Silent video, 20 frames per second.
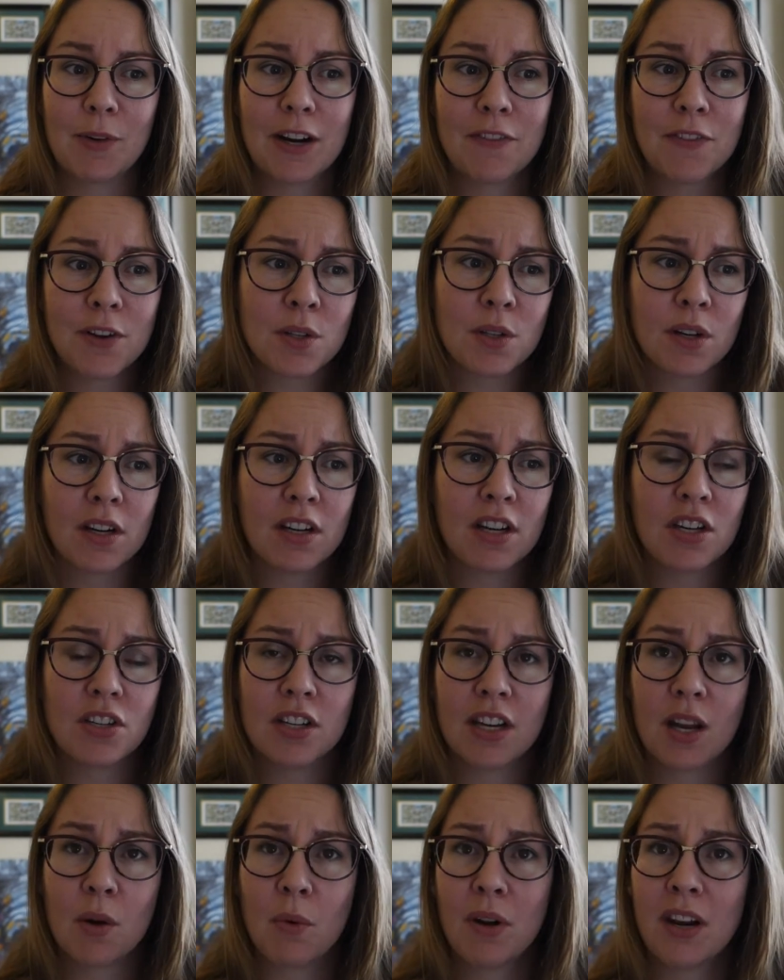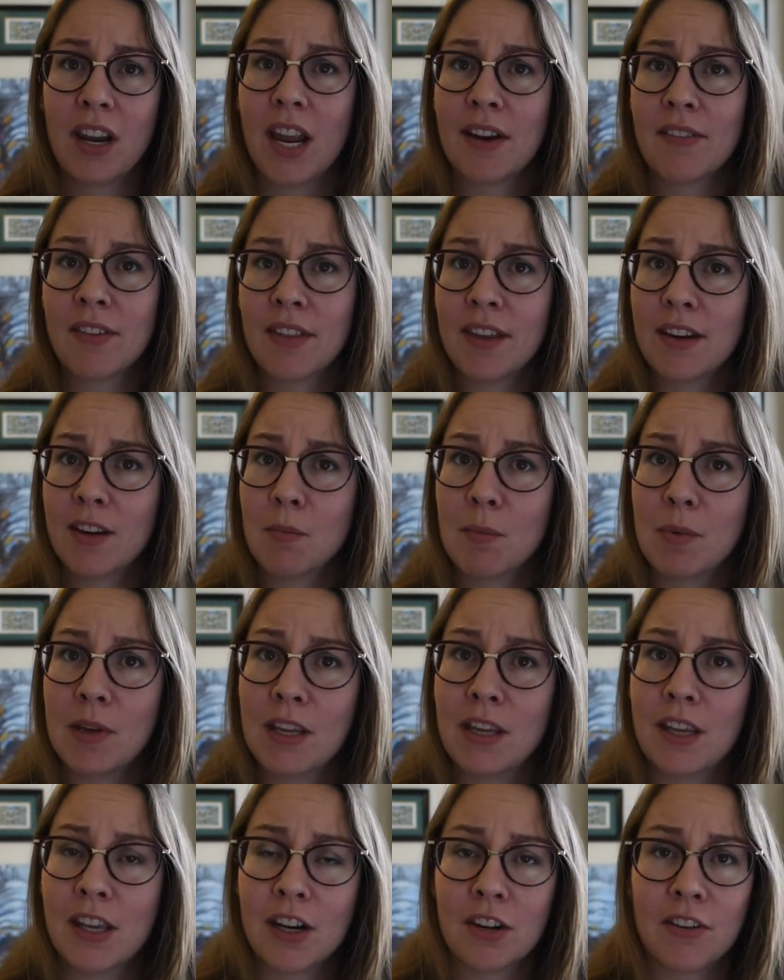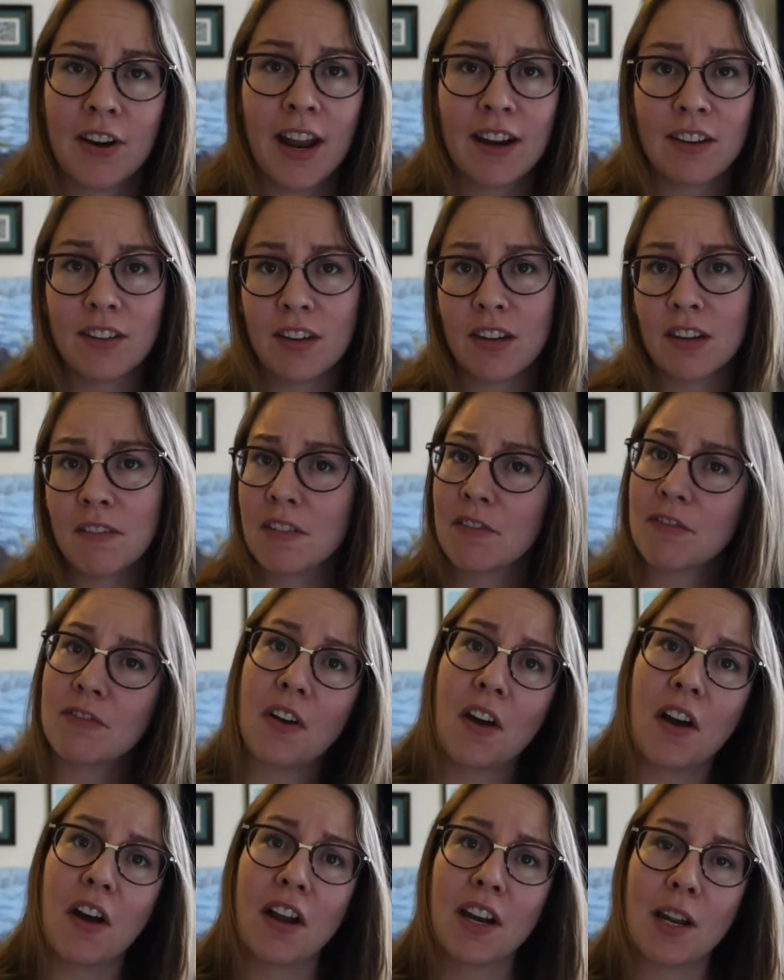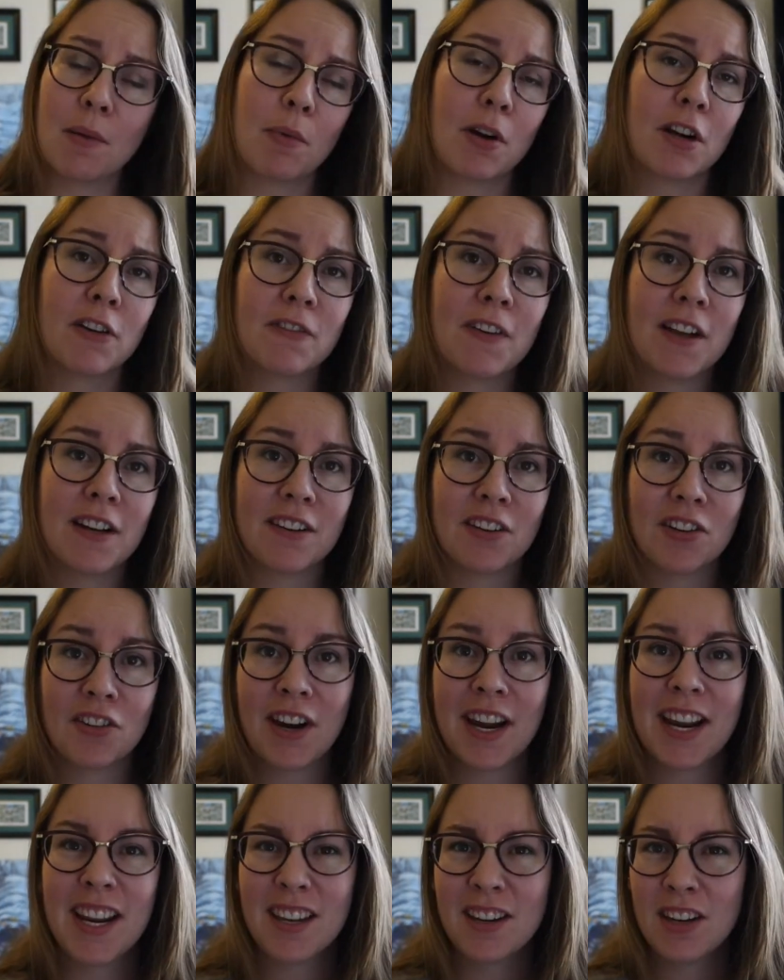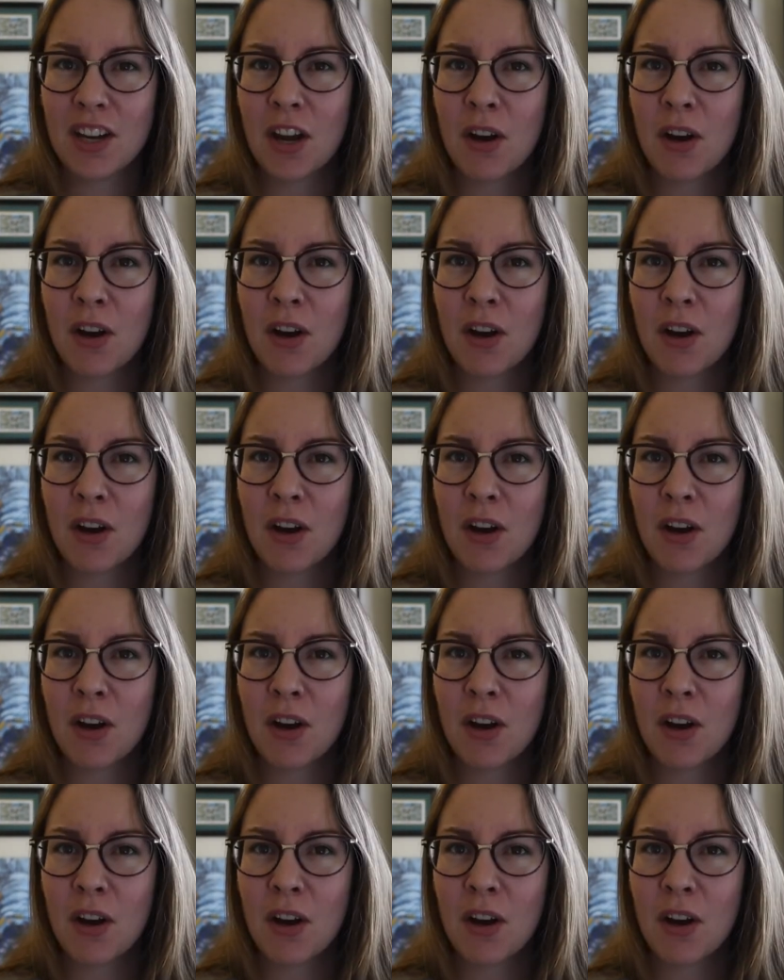when I first started teaching, I wanted everything to be interactive and fun and perfect and great.